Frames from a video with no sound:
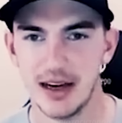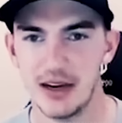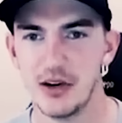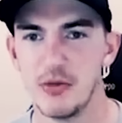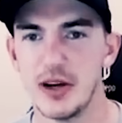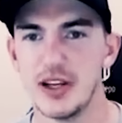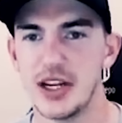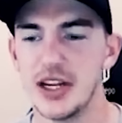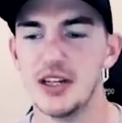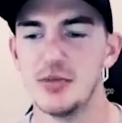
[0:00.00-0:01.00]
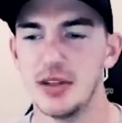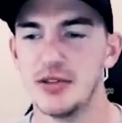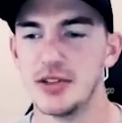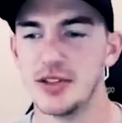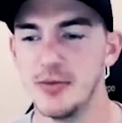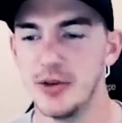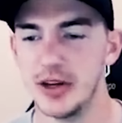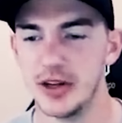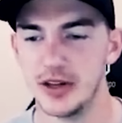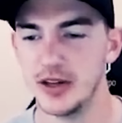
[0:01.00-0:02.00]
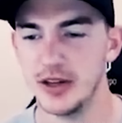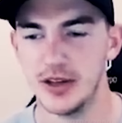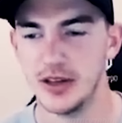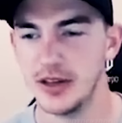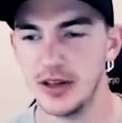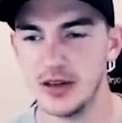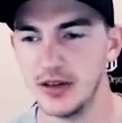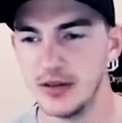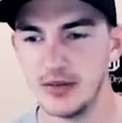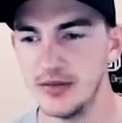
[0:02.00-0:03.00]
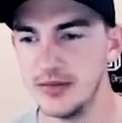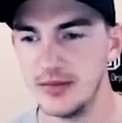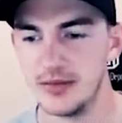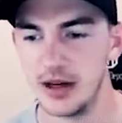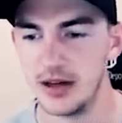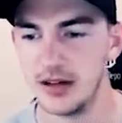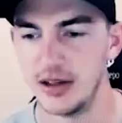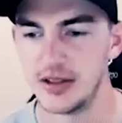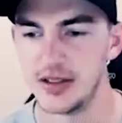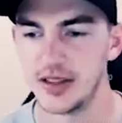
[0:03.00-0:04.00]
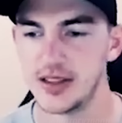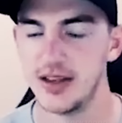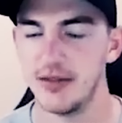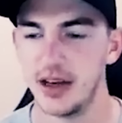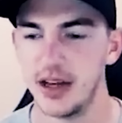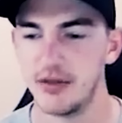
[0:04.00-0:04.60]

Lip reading: I don't know when it changed, but there was somewhere around the year 6, 7,